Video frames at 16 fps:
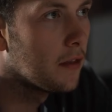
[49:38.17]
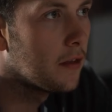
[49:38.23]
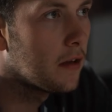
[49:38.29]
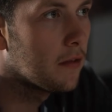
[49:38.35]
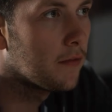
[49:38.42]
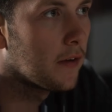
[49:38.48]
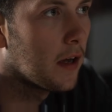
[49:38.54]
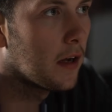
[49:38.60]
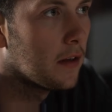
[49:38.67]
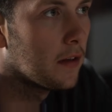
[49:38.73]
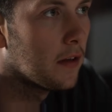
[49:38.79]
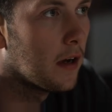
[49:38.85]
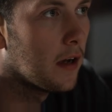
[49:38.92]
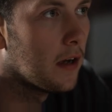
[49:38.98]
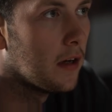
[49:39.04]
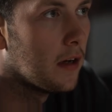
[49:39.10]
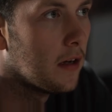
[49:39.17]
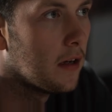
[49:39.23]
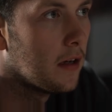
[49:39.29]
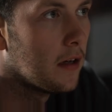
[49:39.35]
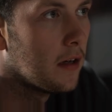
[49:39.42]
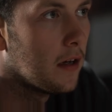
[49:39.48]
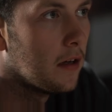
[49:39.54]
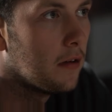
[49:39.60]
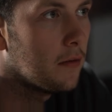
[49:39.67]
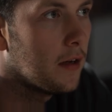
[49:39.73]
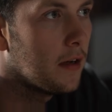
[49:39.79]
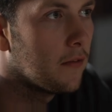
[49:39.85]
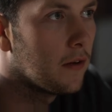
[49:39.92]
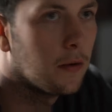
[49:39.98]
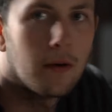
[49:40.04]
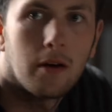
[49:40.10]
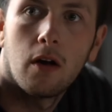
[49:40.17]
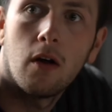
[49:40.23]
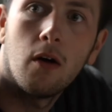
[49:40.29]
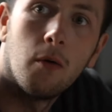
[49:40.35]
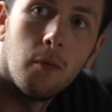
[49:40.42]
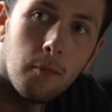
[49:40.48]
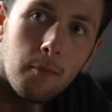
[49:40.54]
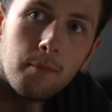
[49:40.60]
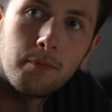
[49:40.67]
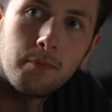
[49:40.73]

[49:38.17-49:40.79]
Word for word: Yeah, I think you're forgetting that I, uh, I don't have anywhere to go.